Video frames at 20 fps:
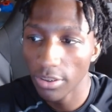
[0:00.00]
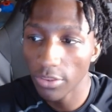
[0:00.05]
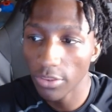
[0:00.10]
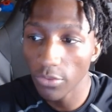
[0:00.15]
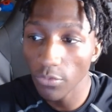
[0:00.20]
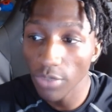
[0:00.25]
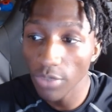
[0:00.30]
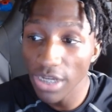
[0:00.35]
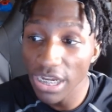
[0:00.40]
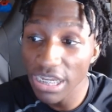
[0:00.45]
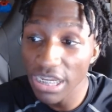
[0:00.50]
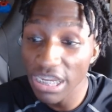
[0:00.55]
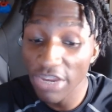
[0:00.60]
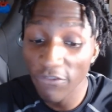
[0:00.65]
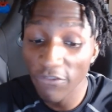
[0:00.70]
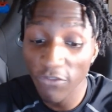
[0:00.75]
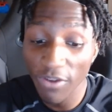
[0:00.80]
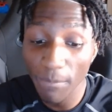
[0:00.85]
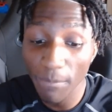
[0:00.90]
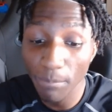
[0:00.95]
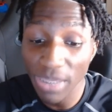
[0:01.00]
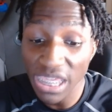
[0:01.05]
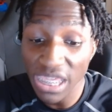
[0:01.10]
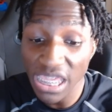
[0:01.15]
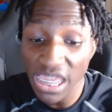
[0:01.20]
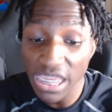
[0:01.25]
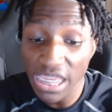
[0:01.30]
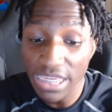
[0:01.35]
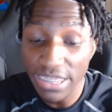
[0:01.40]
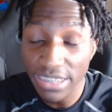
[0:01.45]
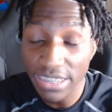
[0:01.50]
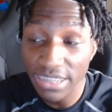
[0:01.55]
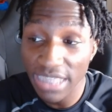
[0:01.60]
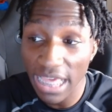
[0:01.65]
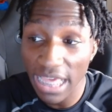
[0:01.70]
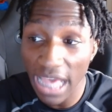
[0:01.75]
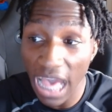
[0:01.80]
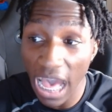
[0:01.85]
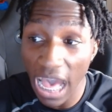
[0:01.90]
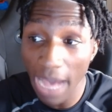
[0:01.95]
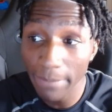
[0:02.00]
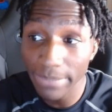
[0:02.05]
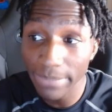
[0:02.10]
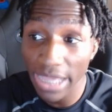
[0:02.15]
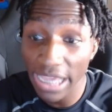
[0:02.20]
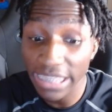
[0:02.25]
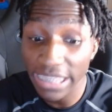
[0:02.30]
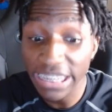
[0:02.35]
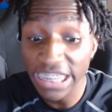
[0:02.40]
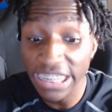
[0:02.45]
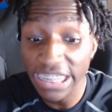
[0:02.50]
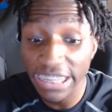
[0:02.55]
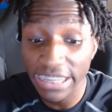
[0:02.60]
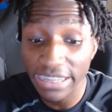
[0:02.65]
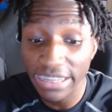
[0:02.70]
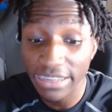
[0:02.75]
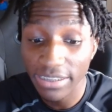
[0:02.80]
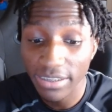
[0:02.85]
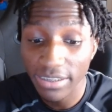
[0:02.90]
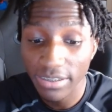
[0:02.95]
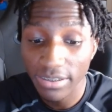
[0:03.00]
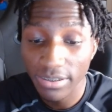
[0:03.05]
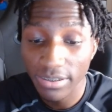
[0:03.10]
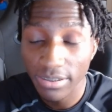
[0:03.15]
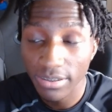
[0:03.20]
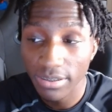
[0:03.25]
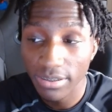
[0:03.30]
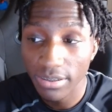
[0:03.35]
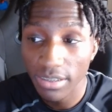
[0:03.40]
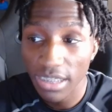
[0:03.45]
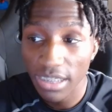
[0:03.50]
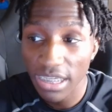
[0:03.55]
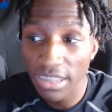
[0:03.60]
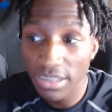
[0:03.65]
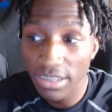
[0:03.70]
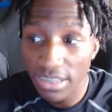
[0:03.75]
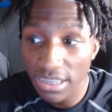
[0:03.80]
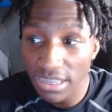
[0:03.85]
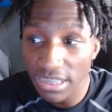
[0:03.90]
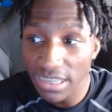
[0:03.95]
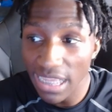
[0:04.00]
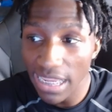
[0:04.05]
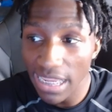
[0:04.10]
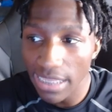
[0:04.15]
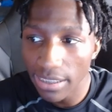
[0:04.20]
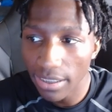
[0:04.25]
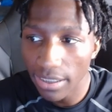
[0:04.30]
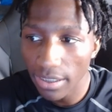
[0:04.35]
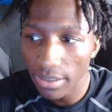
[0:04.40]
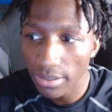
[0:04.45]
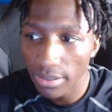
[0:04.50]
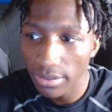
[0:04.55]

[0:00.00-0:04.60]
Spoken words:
3 different peas that I'm not eating and steak.